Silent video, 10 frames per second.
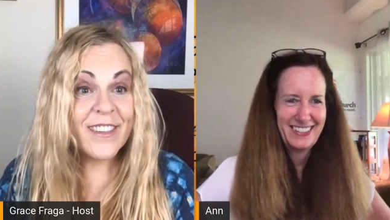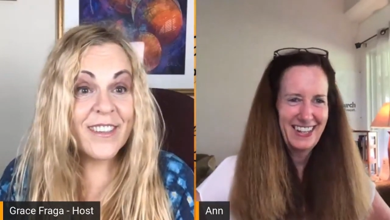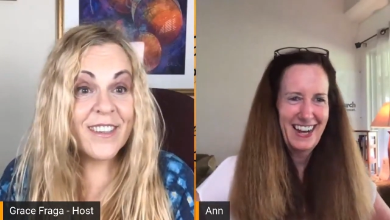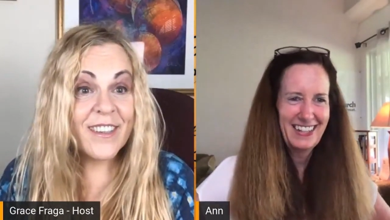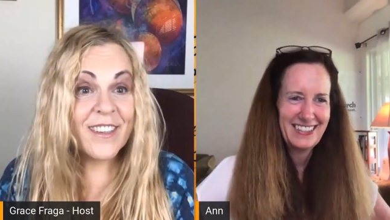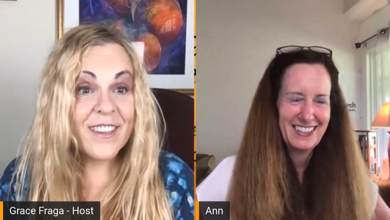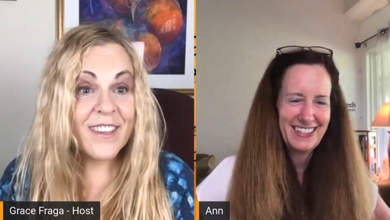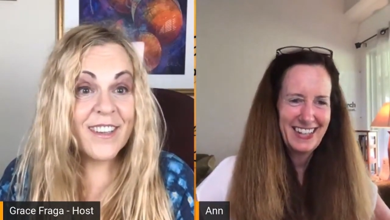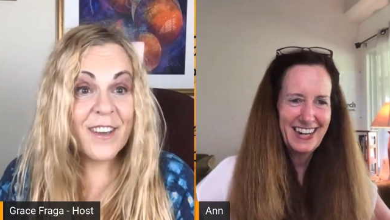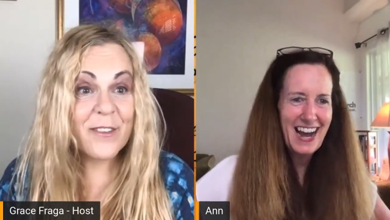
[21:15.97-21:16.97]
Speaker 1: Yeah.
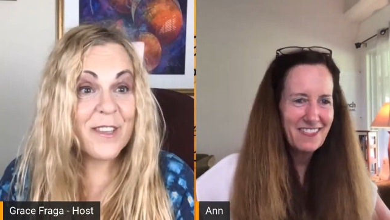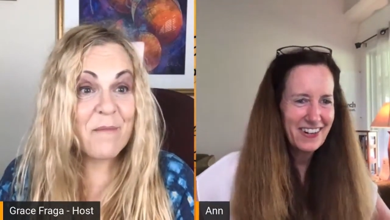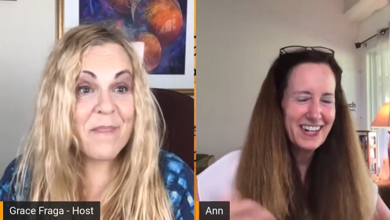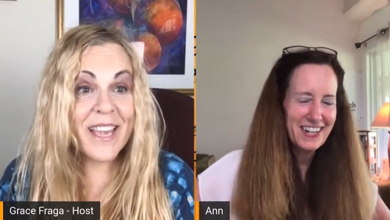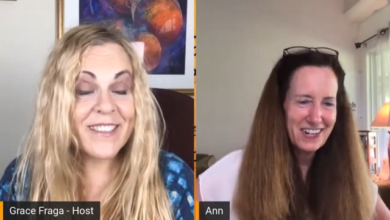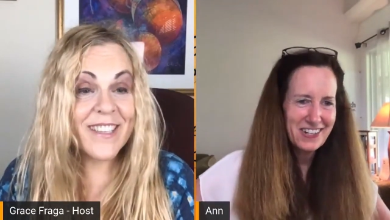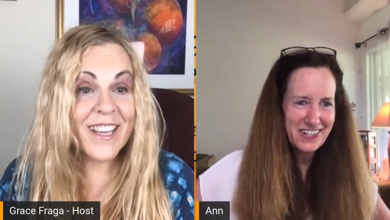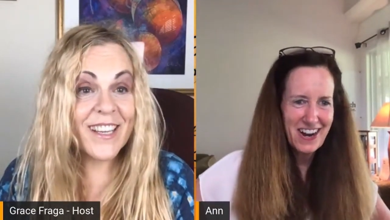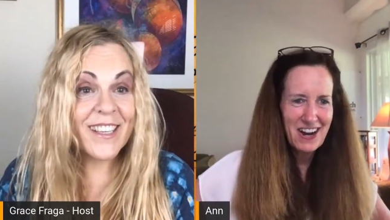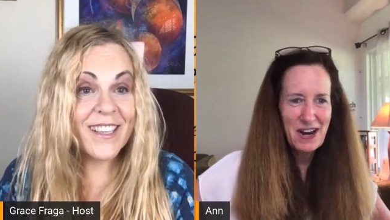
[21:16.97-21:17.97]
And I've written a new
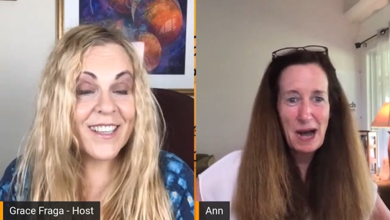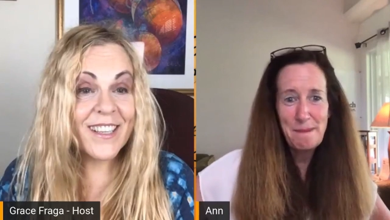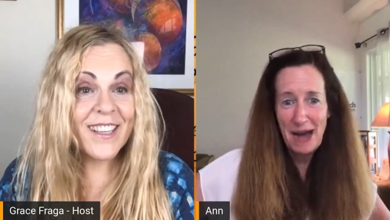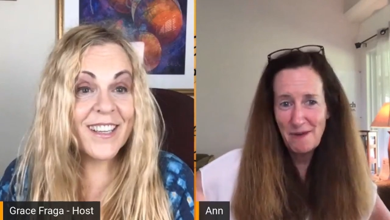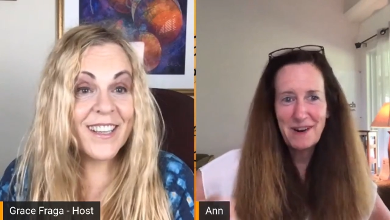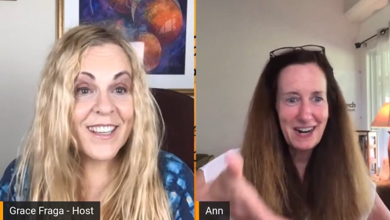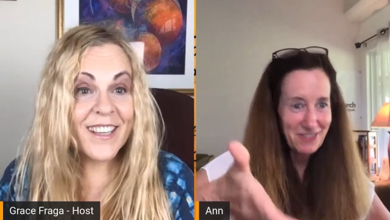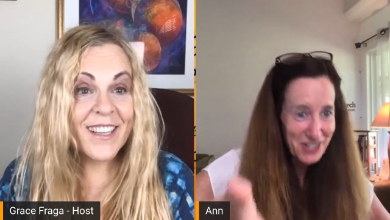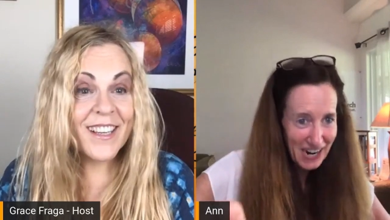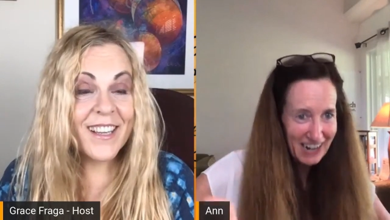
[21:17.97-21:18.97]
show about what
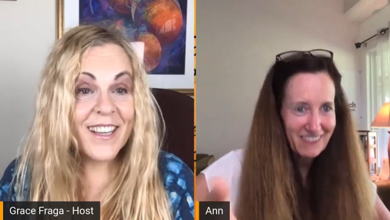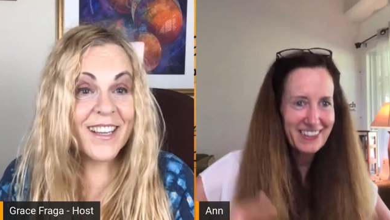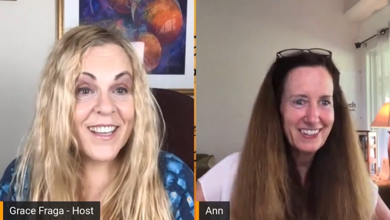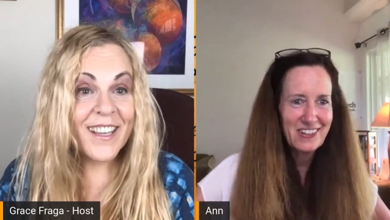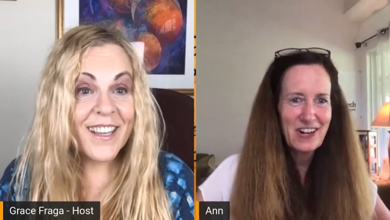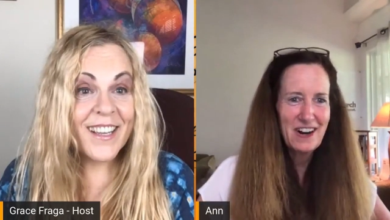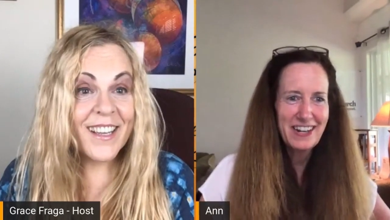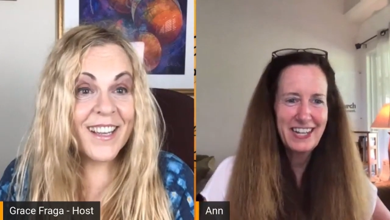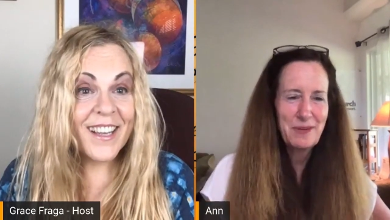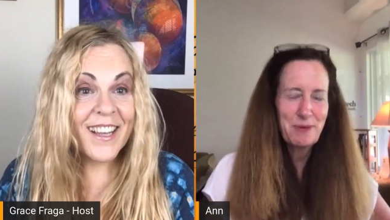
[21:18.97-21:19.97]
I'm sharing with you
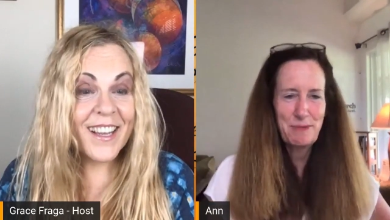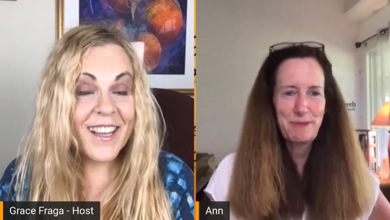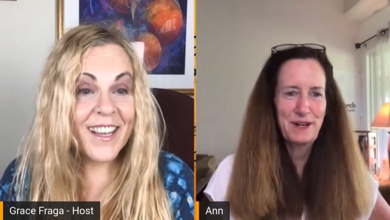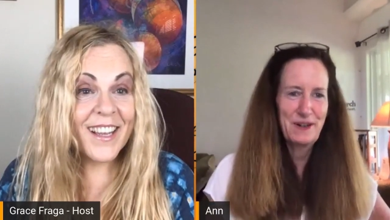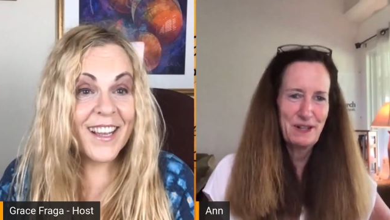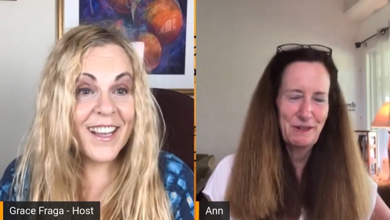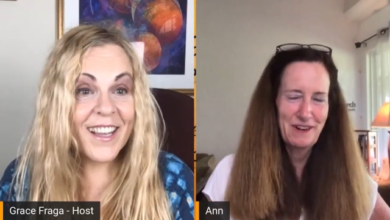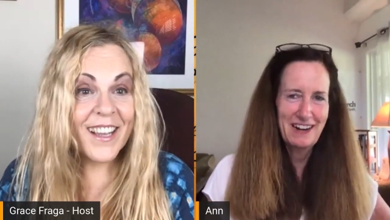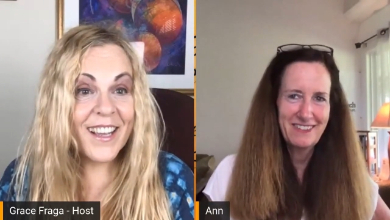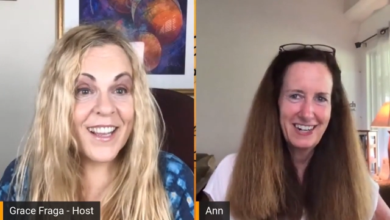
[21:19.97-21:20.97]
called Inappropriate in All the
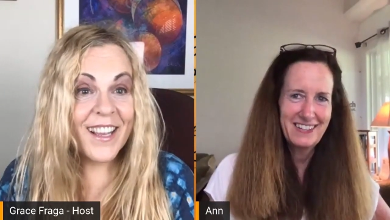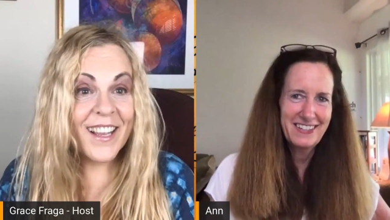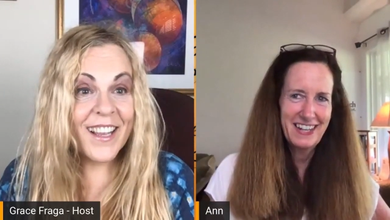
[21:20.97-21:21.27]
Right Ways.